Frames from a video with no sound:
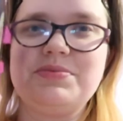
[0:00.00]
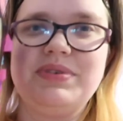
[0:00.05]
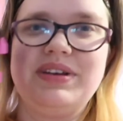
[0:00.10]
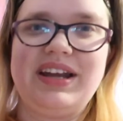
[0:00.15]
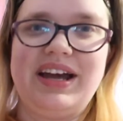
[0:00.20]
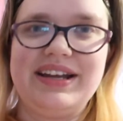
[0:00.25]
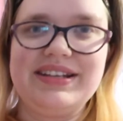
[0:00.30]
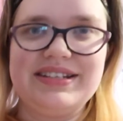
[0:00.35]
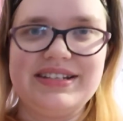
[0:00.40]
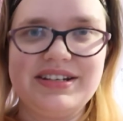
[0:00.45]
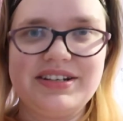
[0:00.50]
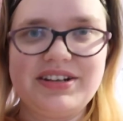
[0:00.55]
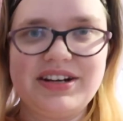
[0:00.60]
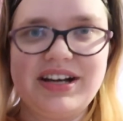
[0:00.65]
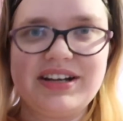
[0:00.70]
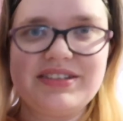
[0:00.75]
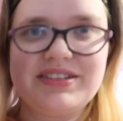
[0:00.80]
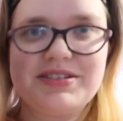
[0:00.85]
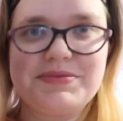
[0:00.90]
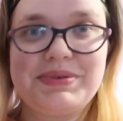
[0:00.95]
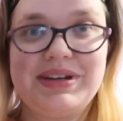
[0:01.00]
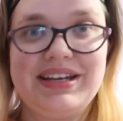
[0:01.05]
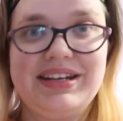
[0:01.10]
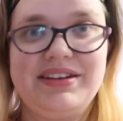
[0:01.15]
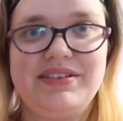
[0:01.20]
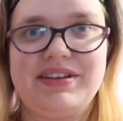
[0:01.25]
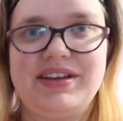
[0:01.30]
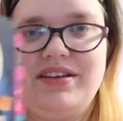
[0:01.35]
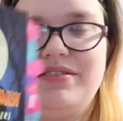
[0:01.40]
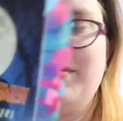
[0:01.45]
one I did crack the spine,
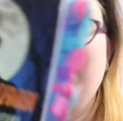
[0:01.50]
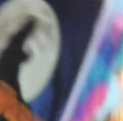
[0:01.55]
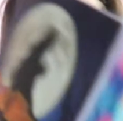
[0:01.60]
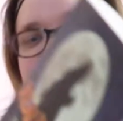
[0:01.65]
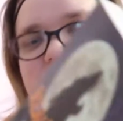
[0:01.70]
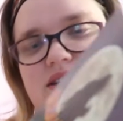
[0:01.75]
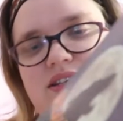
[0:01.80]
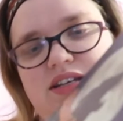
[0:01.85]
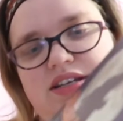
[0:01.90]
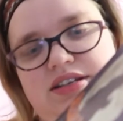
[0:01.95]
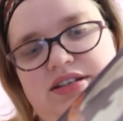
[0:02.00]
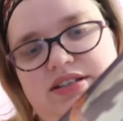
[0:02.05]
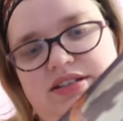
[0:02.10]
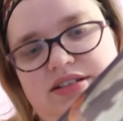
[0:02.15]
you can't really see.